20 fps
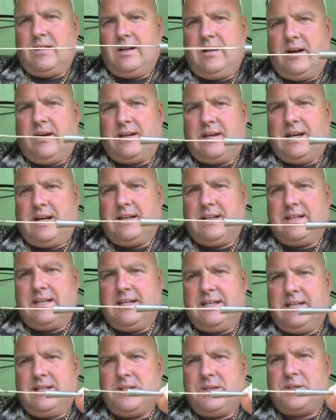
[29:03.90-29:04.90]
light coloured
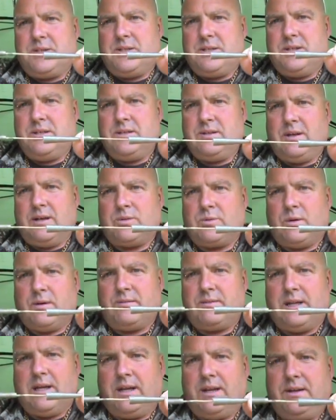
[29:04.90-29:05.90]
leaders, so that's what
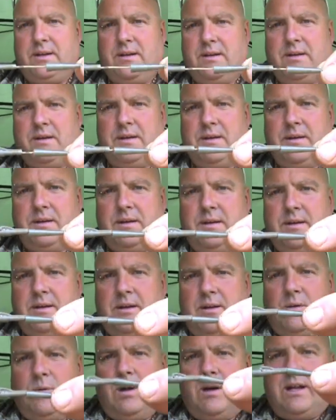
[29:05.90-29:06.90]
I've done.
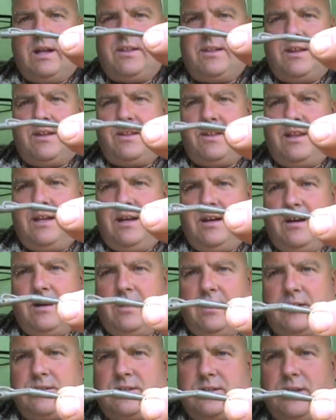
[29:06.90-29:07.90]
One other thing I
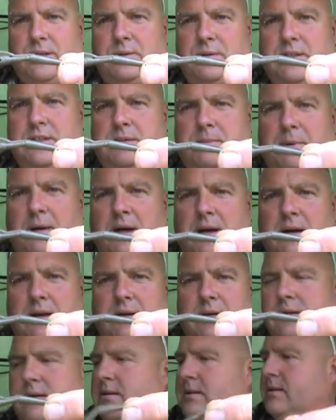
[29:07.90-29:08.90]
like to do with this
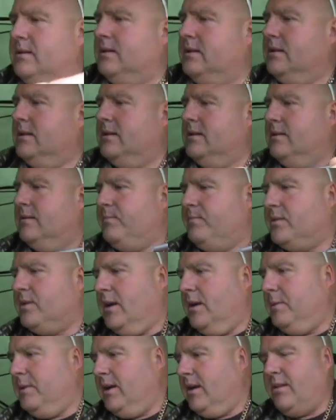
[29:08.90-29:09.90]
part,
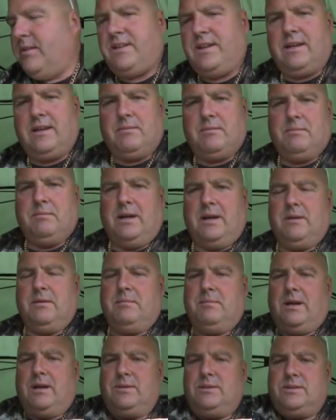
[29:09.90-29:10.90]
I mean, I think
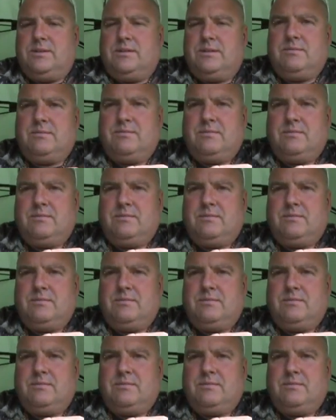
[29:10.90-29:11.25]
most,